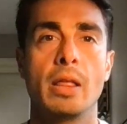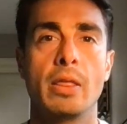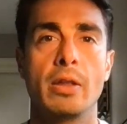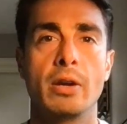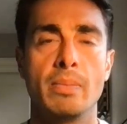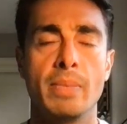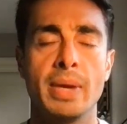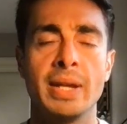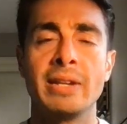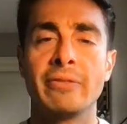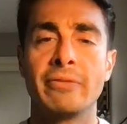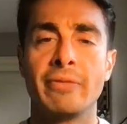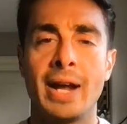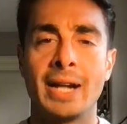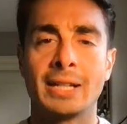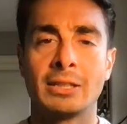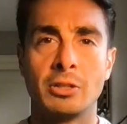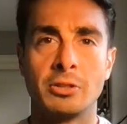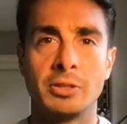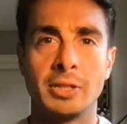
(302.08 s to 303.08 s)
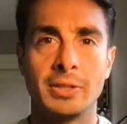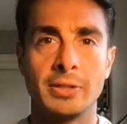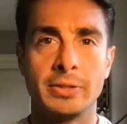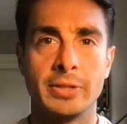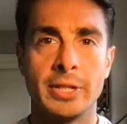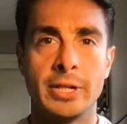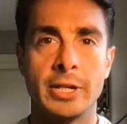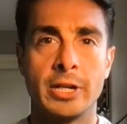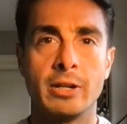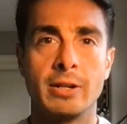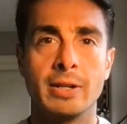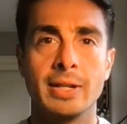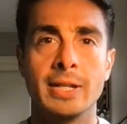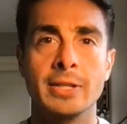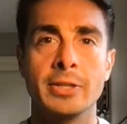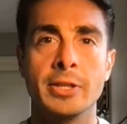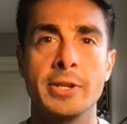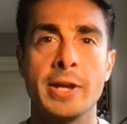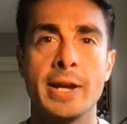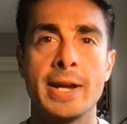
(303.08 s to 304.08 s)
There are many factors to consider
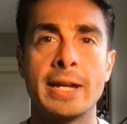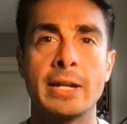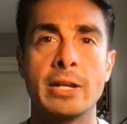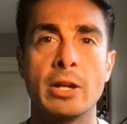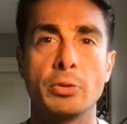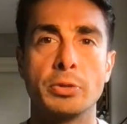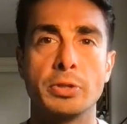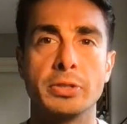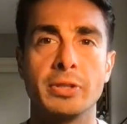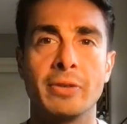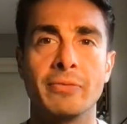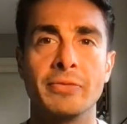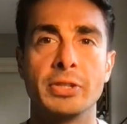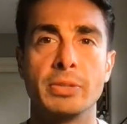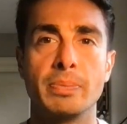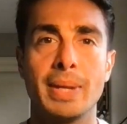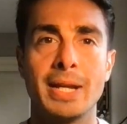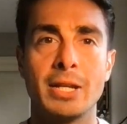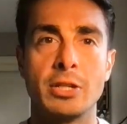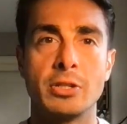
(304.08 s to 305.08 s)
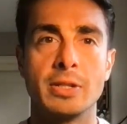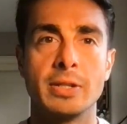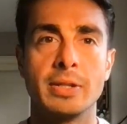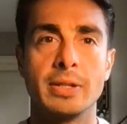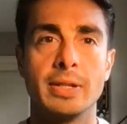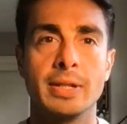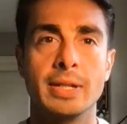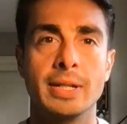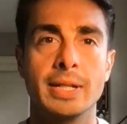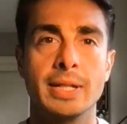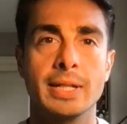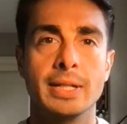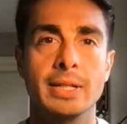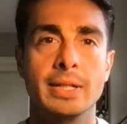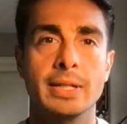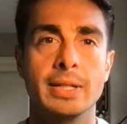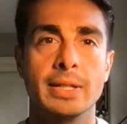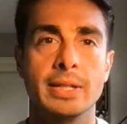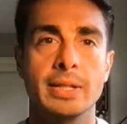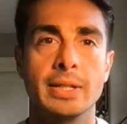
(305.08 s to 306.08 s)
in the diagnosis of this patient.
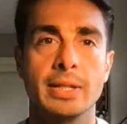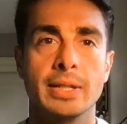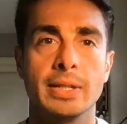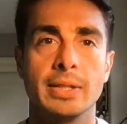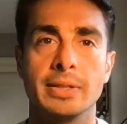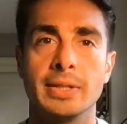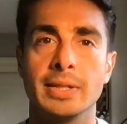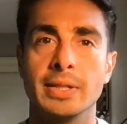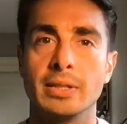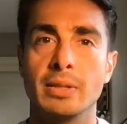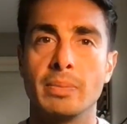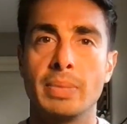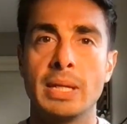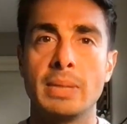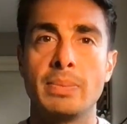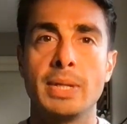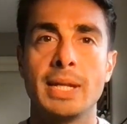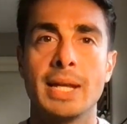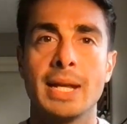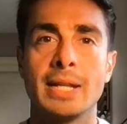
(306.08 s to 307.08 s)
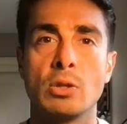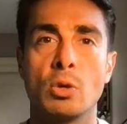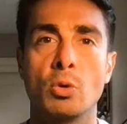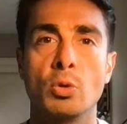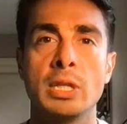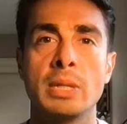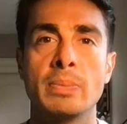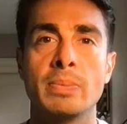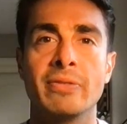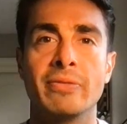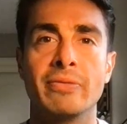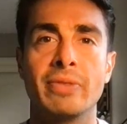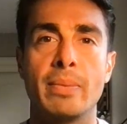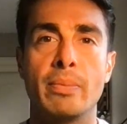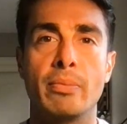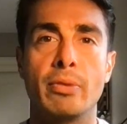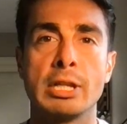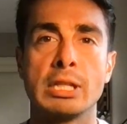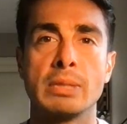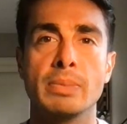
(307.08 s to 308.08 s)
Since the baby has only been fed
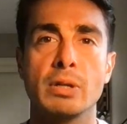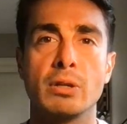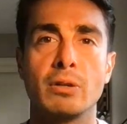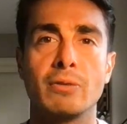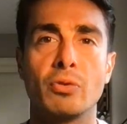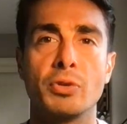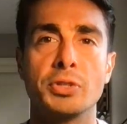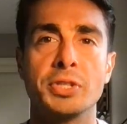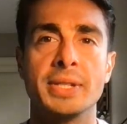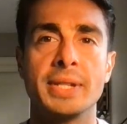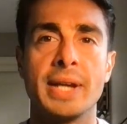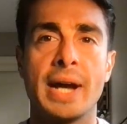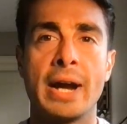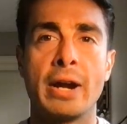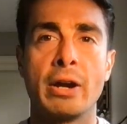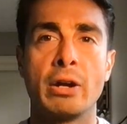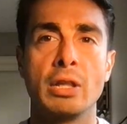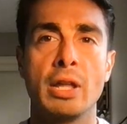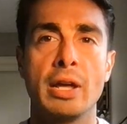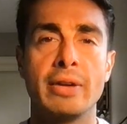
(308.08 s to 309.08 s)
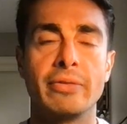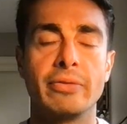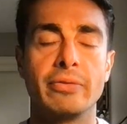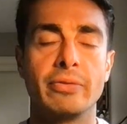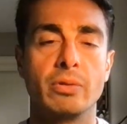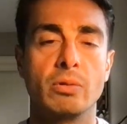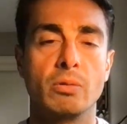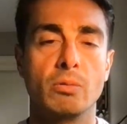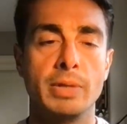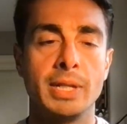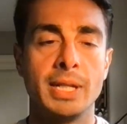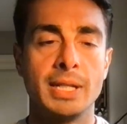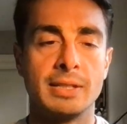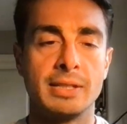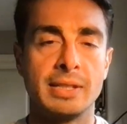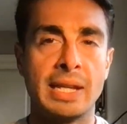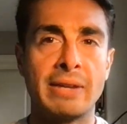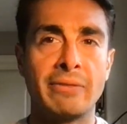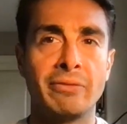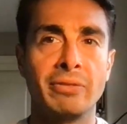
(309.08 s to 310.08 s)
breast milk for its entire life, we can
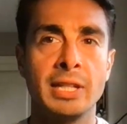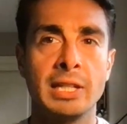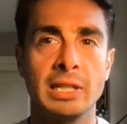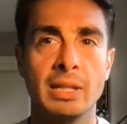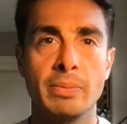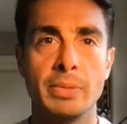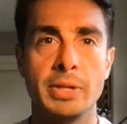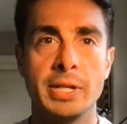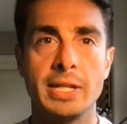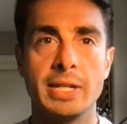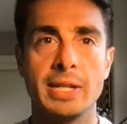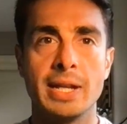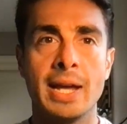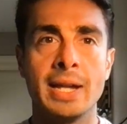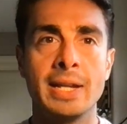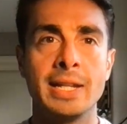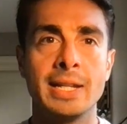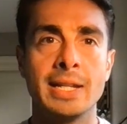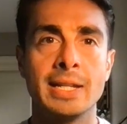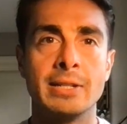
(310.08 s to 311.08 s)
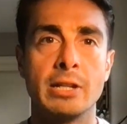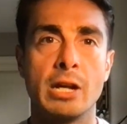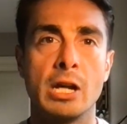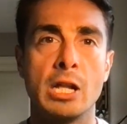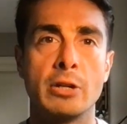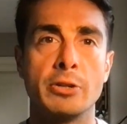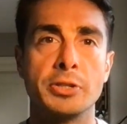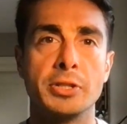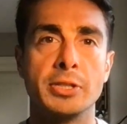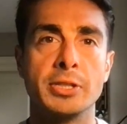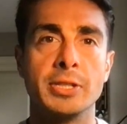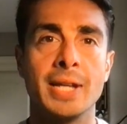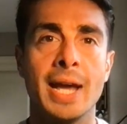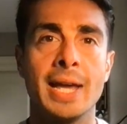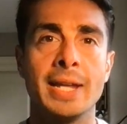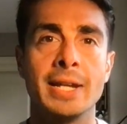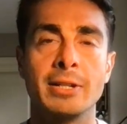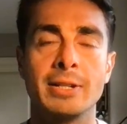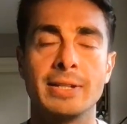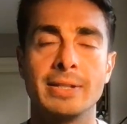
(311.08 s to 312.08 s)
safely eliminate any intolerances to
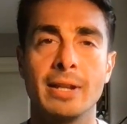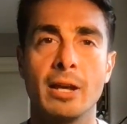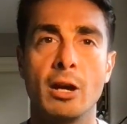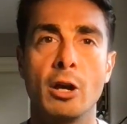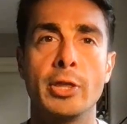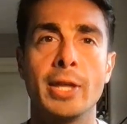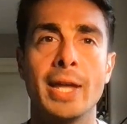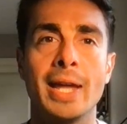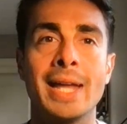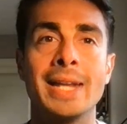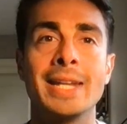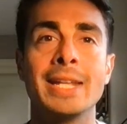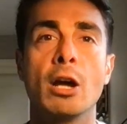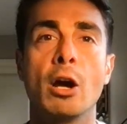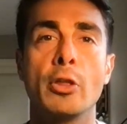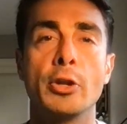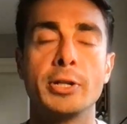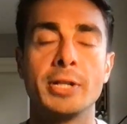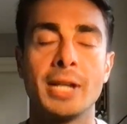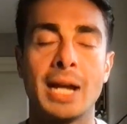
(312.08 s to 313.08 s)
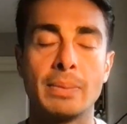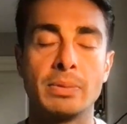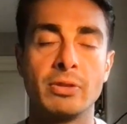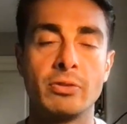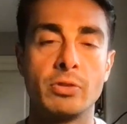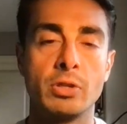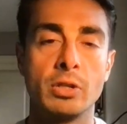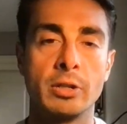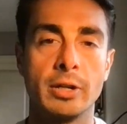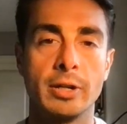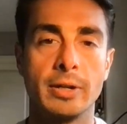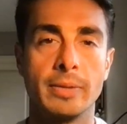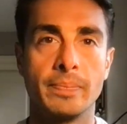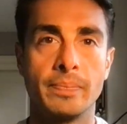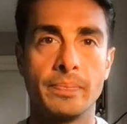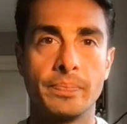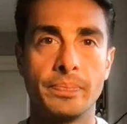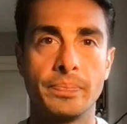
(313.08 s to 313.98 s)
any other types of sugar.